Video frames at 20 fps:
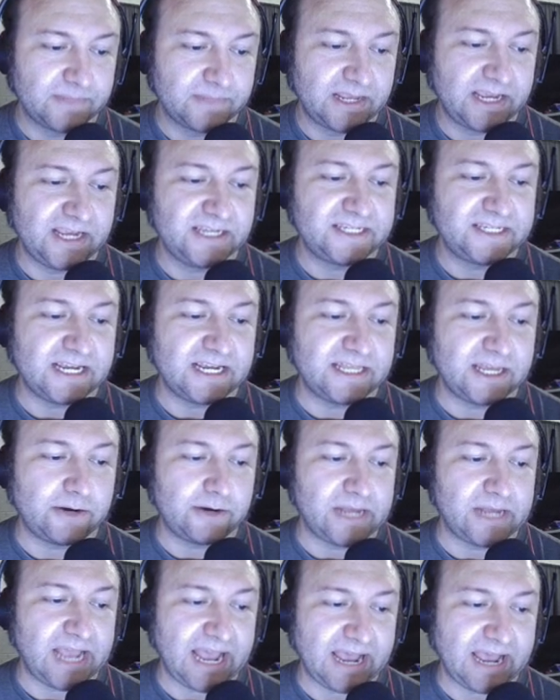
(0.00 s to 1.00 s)
He's saying they
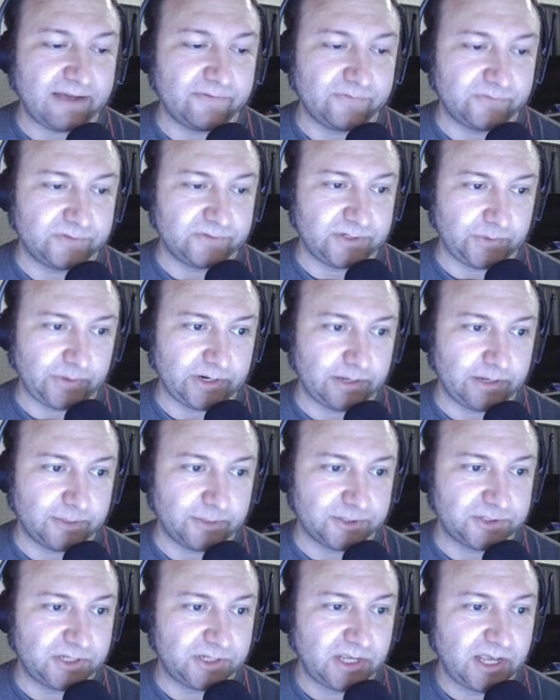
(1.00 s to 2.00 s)
already have serial
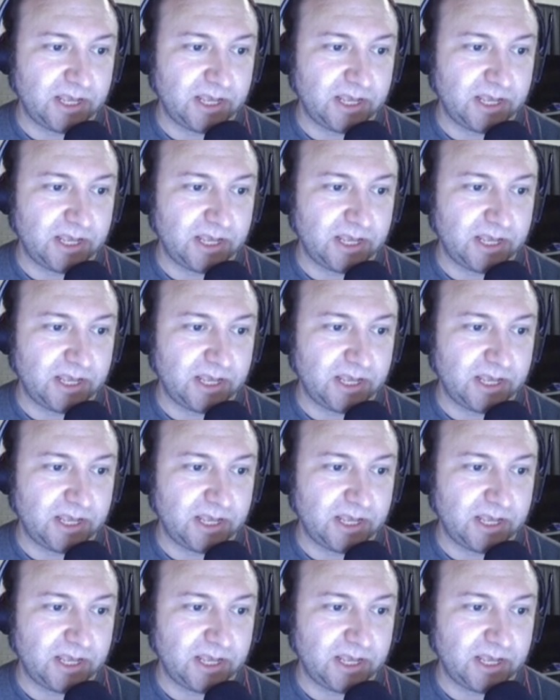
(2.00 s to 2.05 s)
numbers.